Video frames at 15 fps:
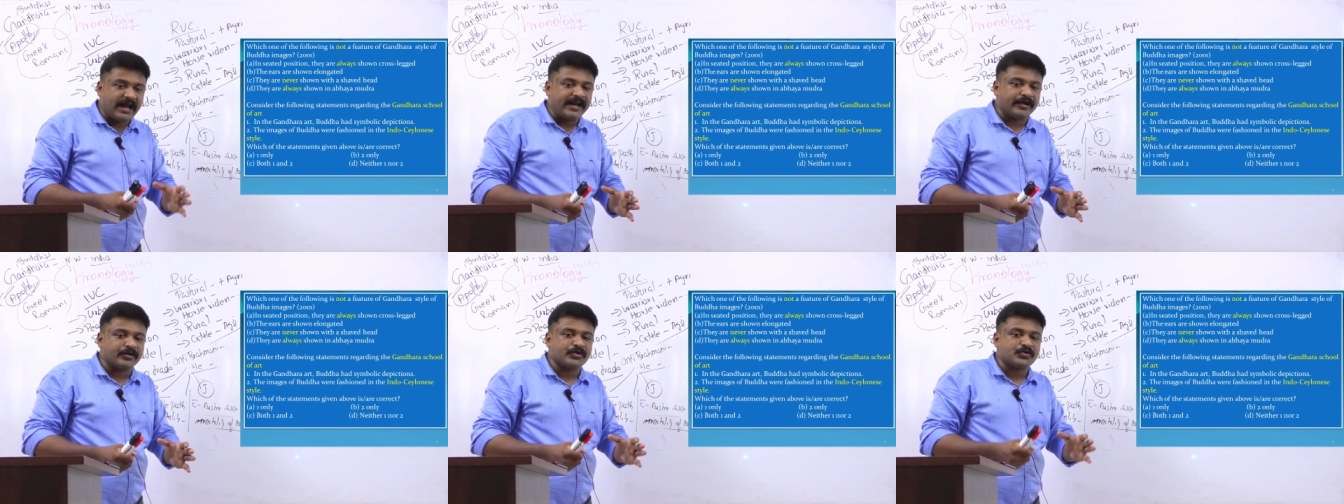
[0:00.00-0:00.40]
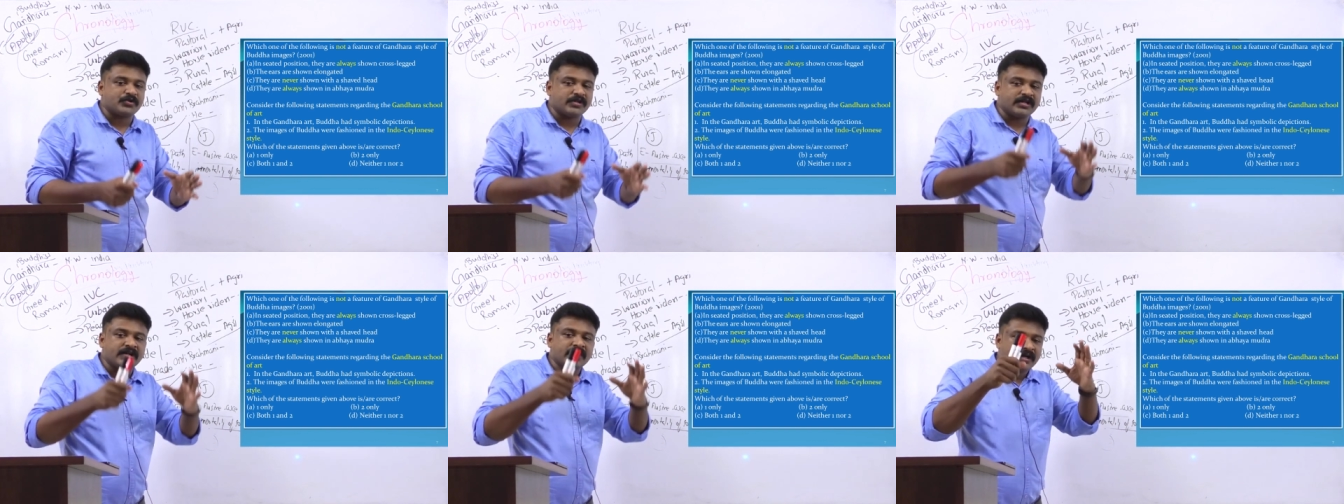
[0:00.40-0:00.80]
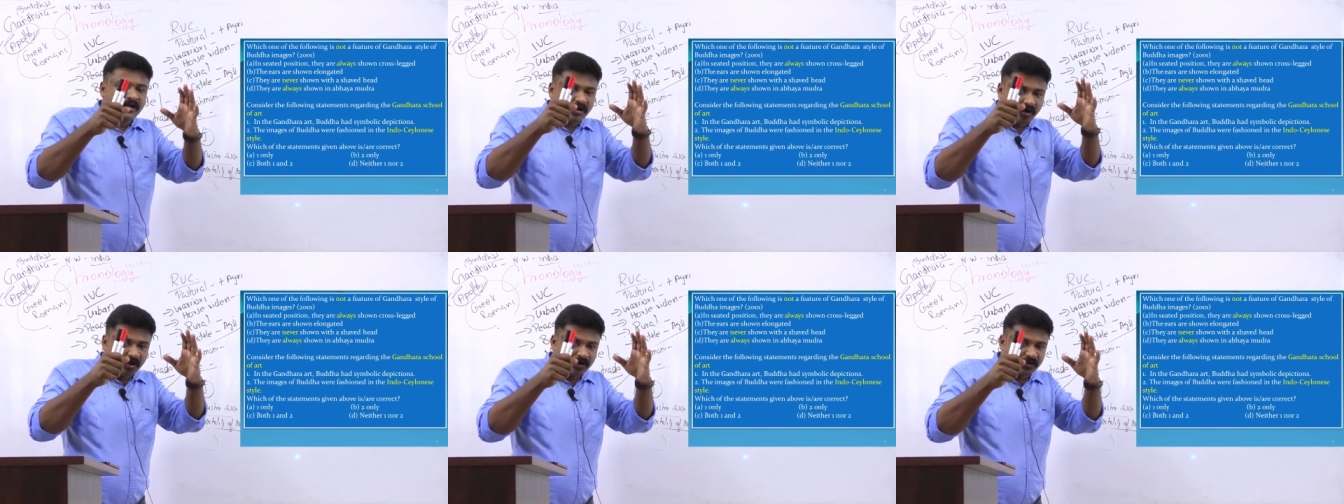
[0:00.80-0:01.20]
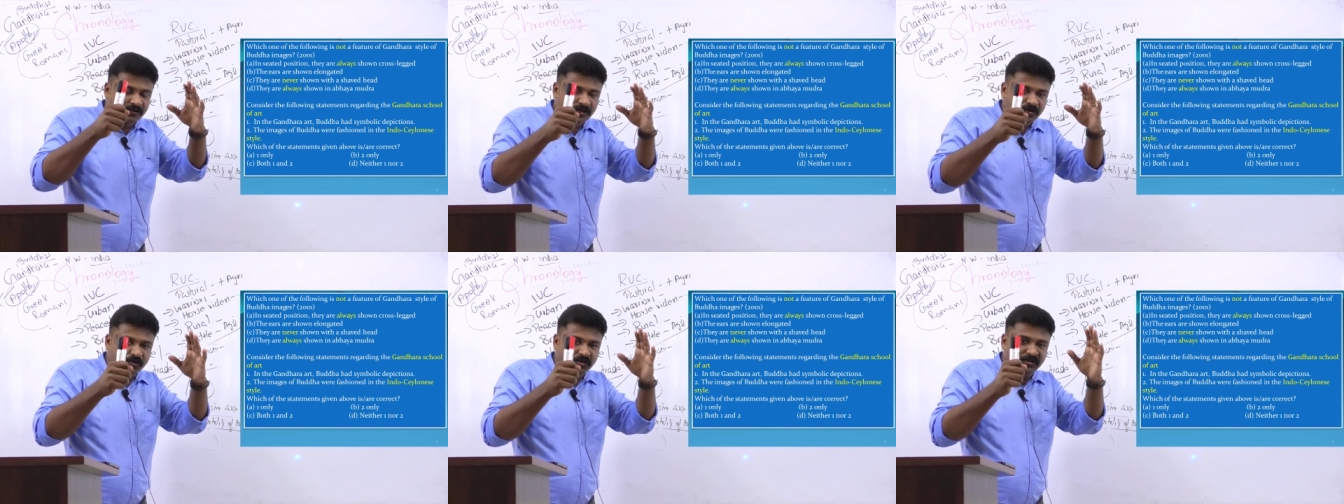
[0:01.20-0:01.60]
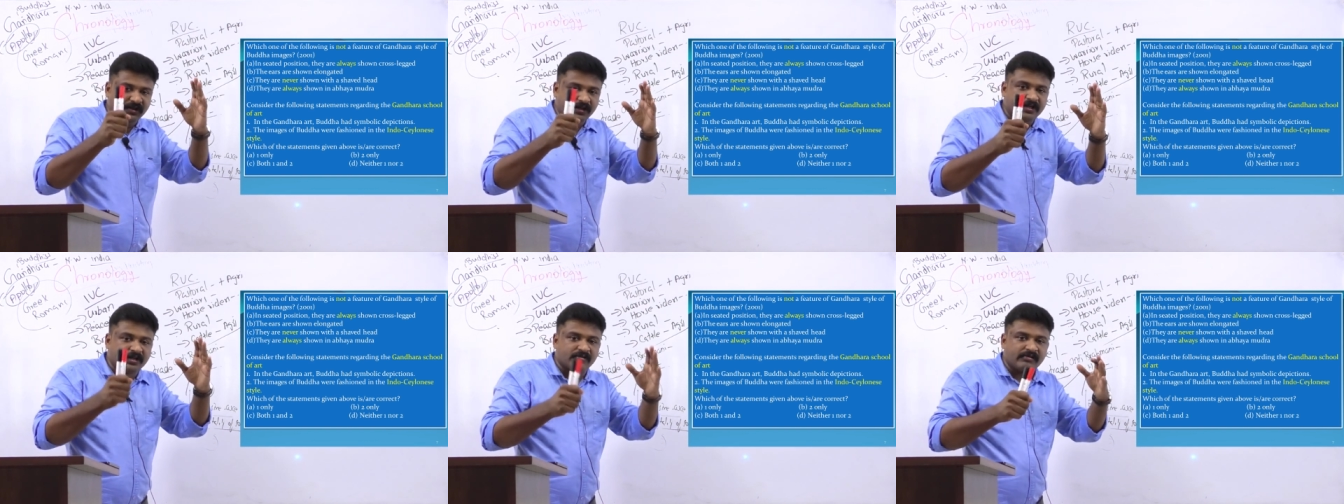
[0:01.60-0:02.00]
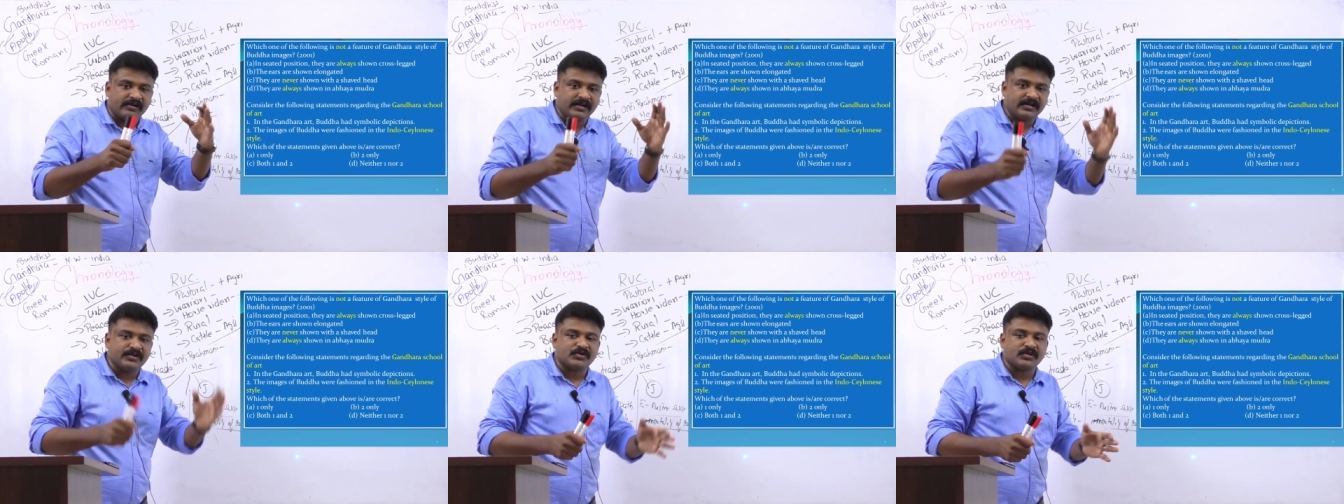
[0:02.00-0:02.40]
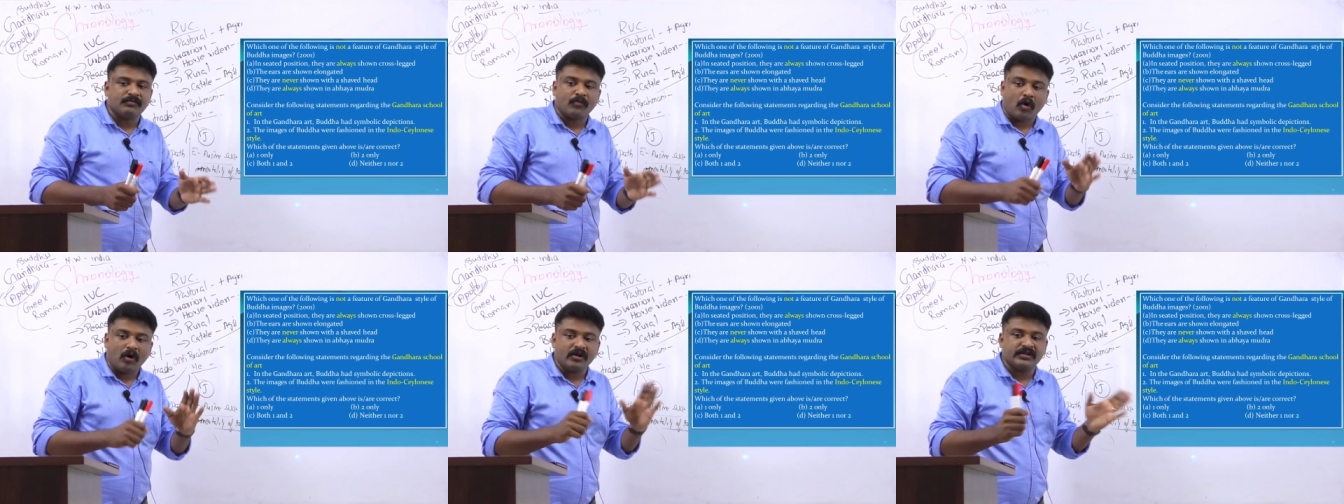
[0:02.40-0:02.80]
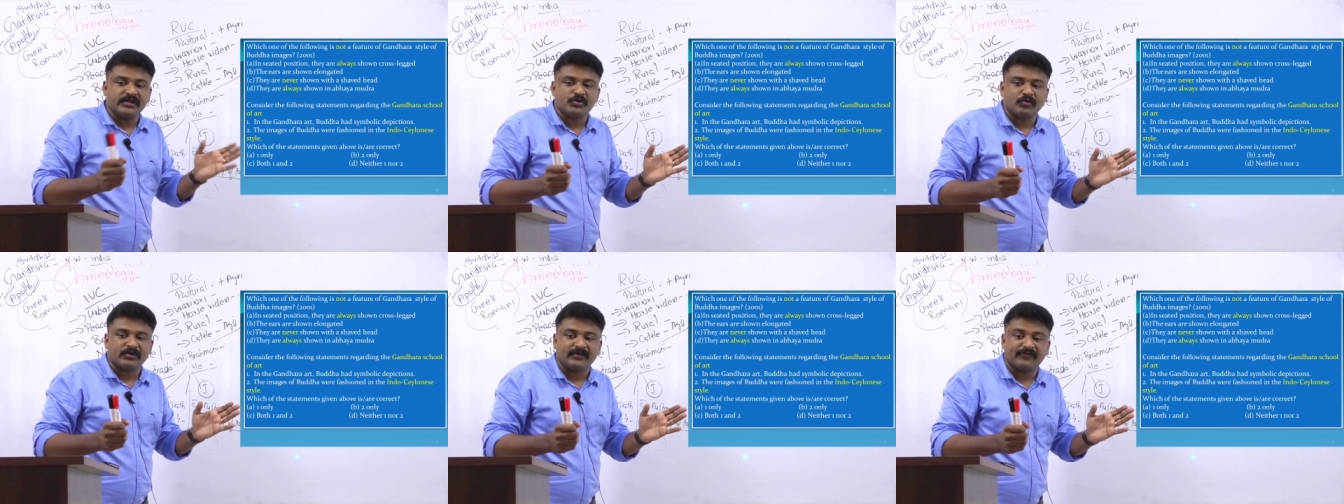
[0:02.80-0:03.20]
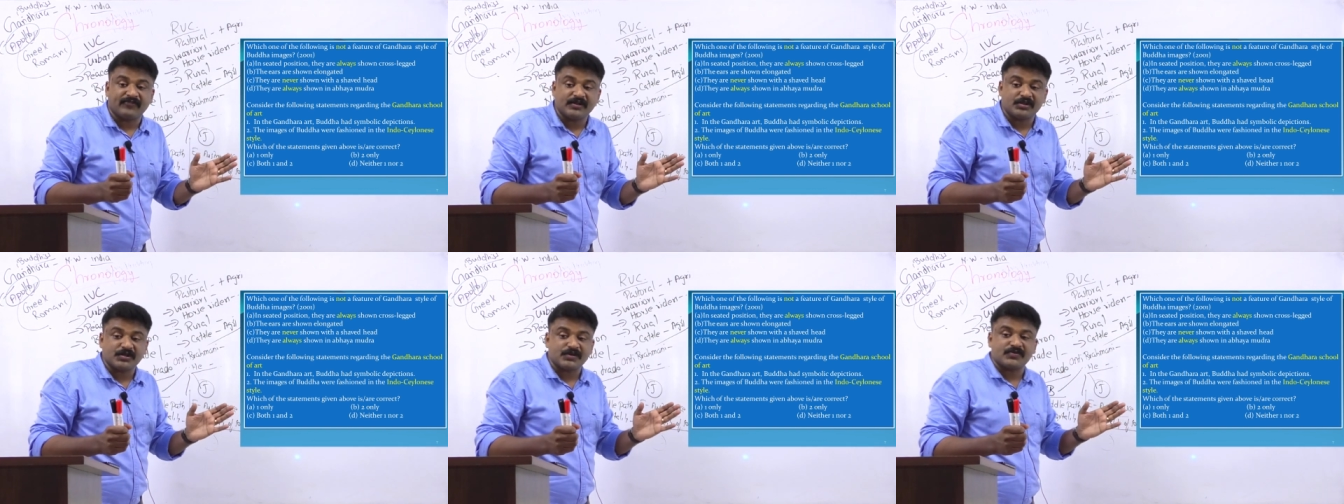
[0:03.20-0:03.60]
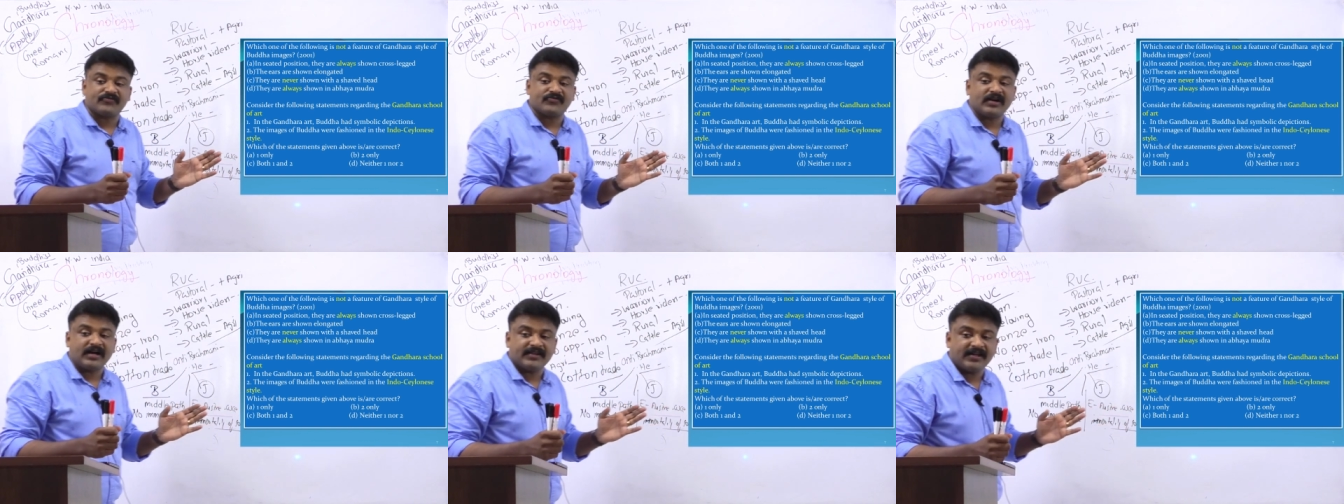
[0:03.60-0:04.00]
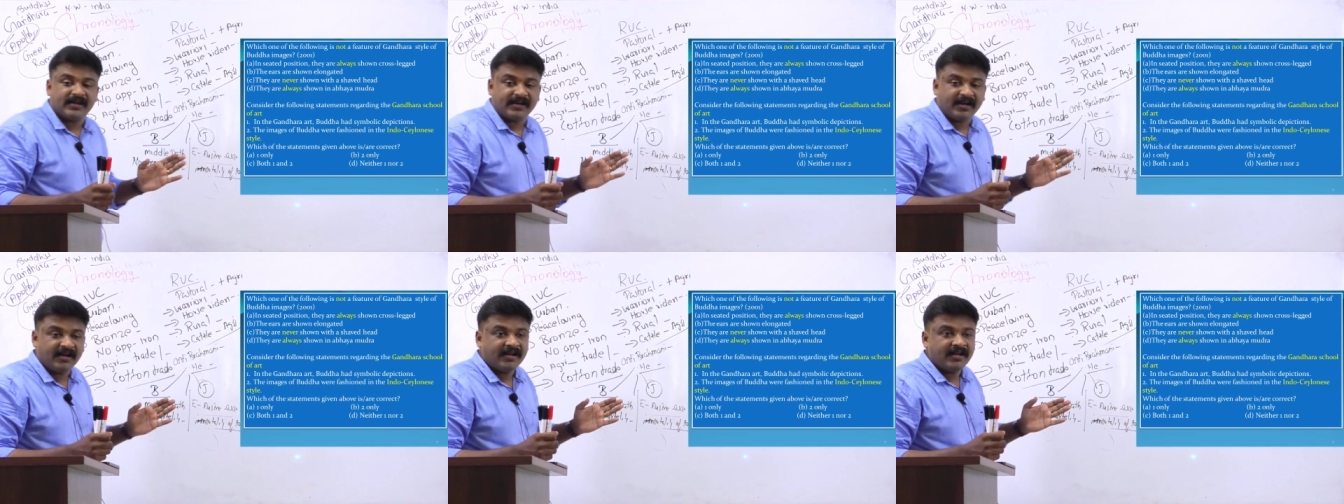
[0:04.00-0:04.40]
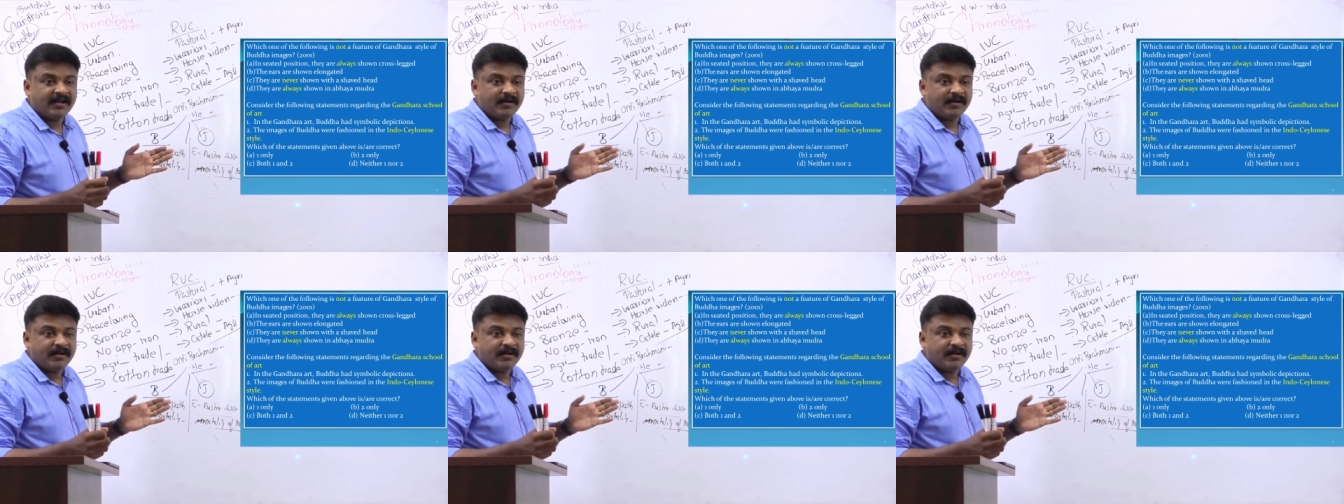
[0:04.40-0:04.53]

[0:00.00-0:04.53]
accuracy or this Greek realism, all these were the features of Gandhara.